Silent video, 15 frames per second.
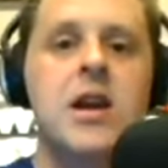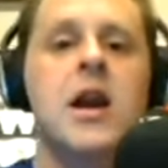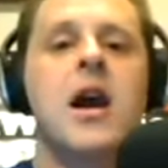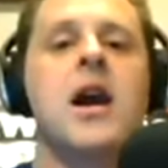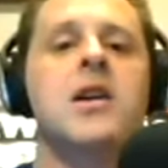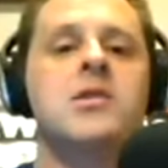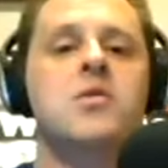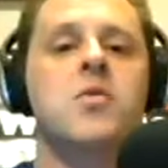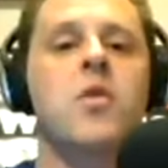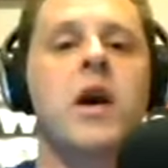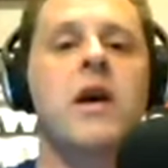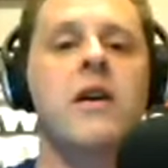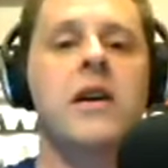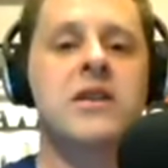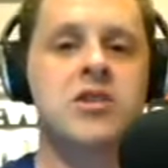as
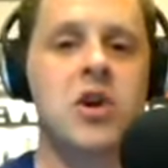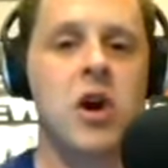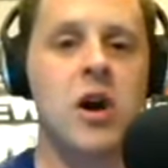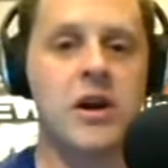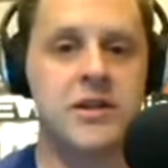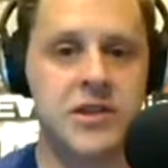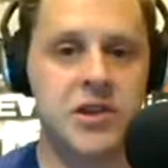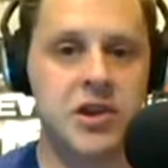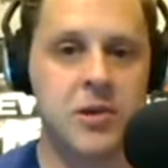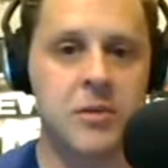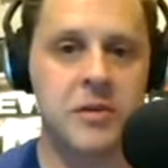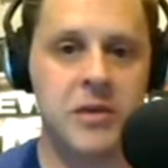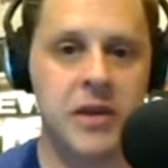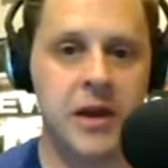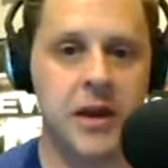well as talk as a human
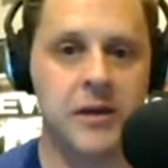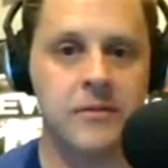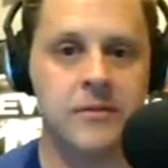being.